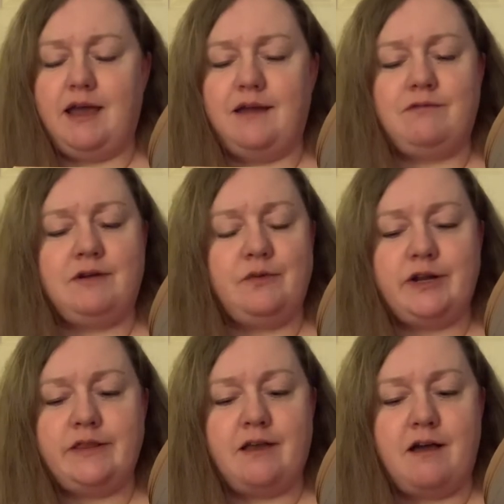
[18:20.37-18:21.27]
everyone
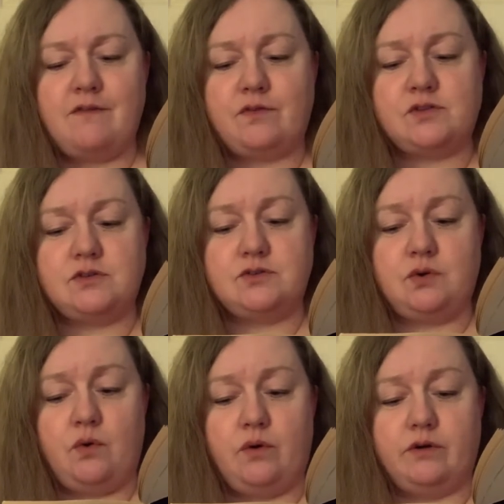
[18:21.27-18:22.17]
in the officers'
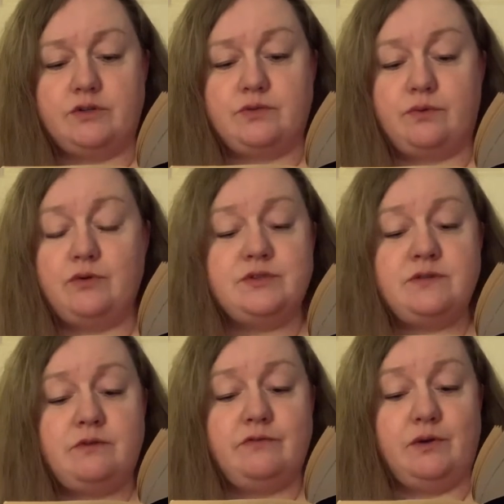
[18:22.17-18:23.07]
quarters rose in
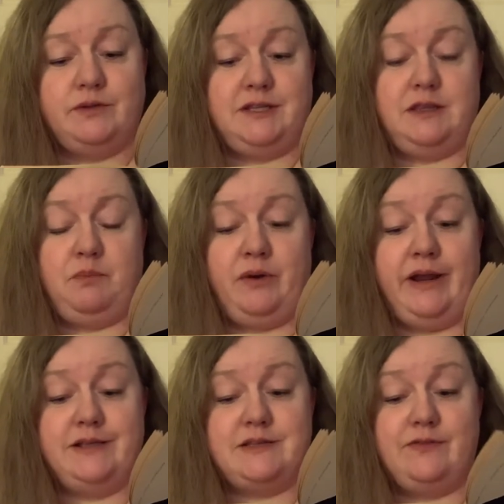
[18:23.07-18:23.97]
revolt at the
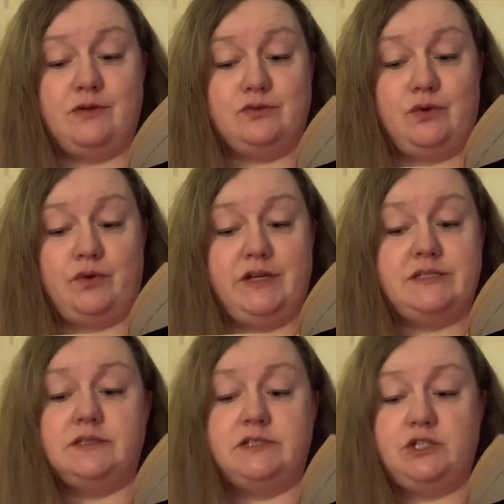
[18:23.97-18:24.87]
pranks of those
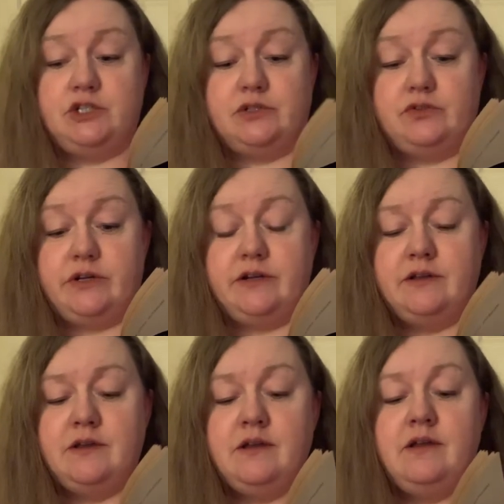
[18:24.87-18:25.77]
graceless children.
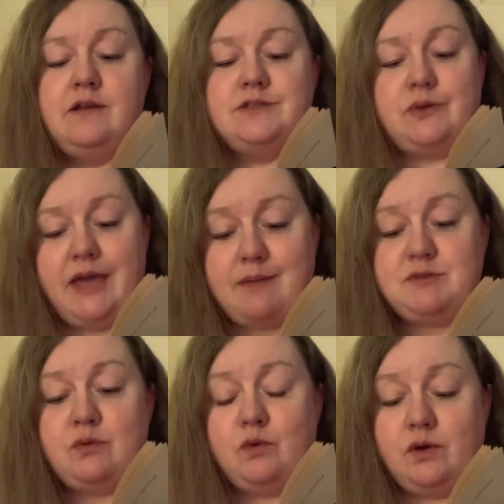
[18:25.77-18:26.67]
So
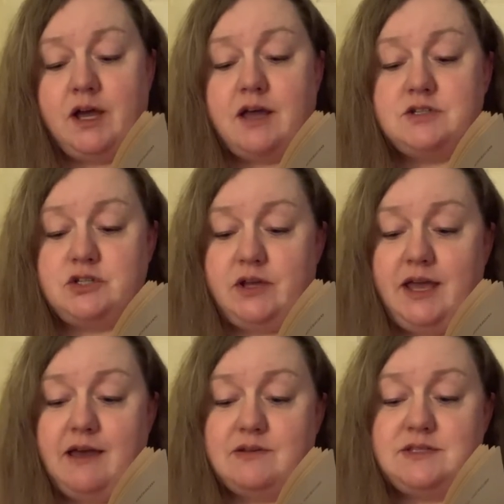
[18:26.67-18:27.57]
Captain Woolcot took a
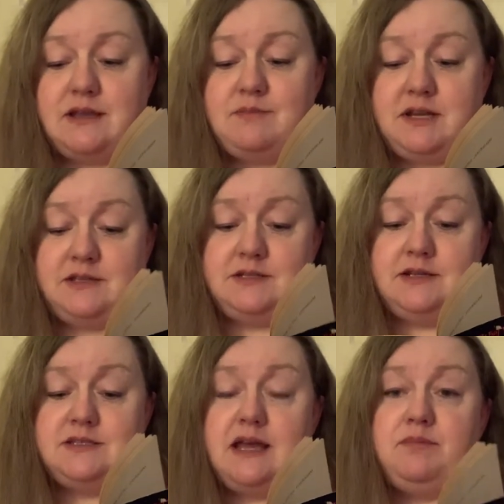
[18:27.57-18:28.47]
house some
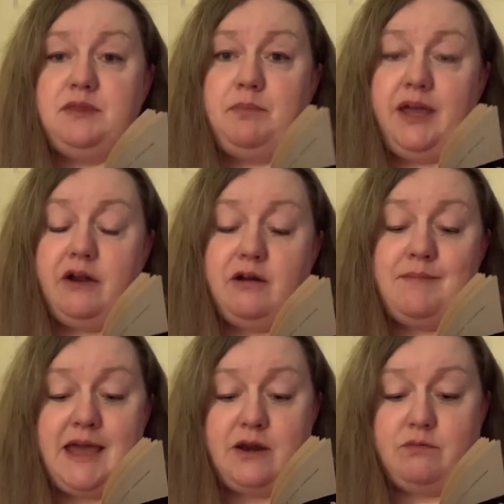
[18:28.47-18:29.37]
distance up the
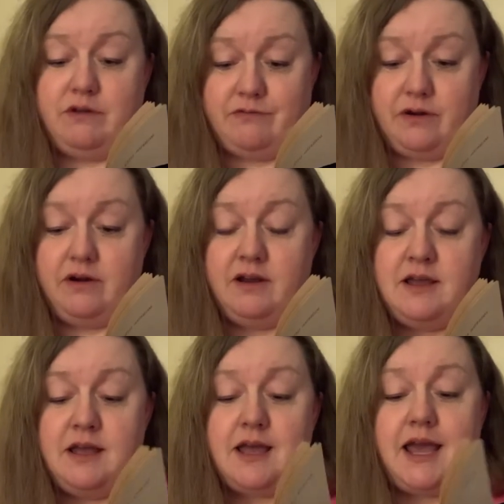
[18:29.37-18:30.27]
Parramatta River
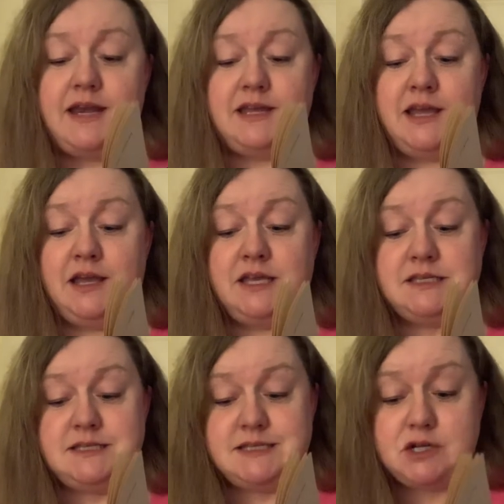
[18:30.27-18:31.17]
and in
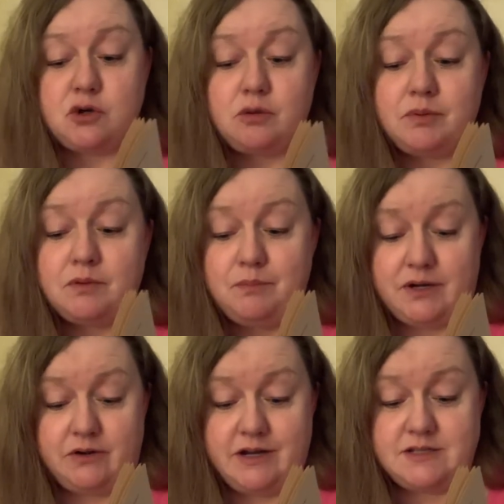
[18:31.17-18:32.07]
considerable
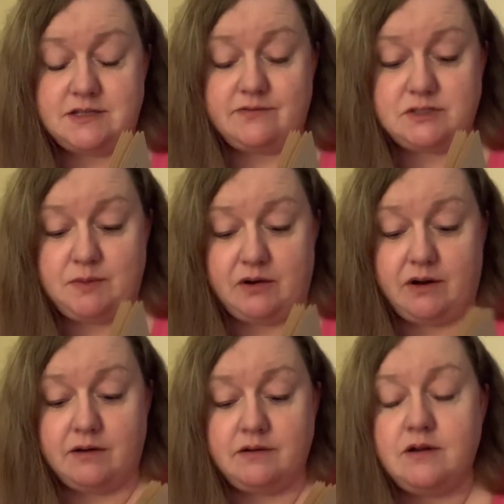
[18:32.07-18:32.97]
bitterness of
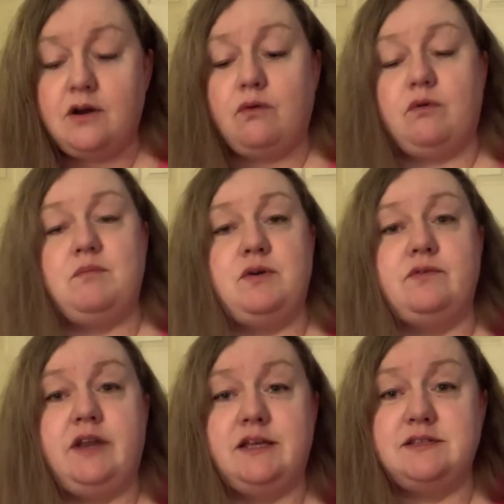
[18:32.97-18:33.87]
spirit,
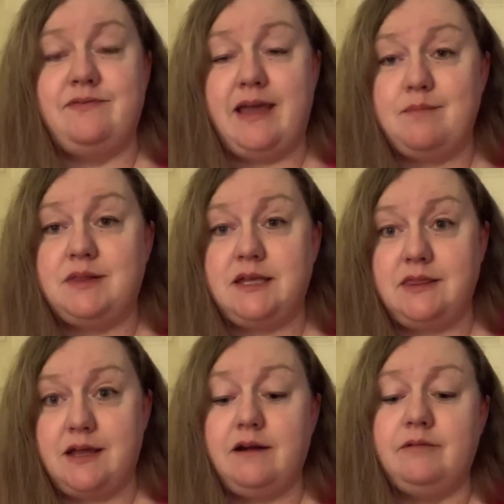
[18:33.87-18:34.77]
removed his family
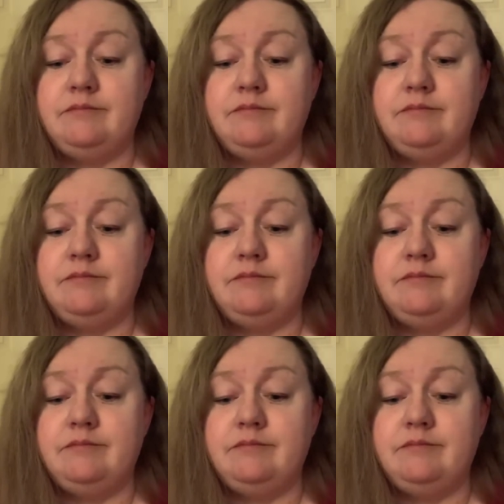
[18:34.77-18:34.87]
there.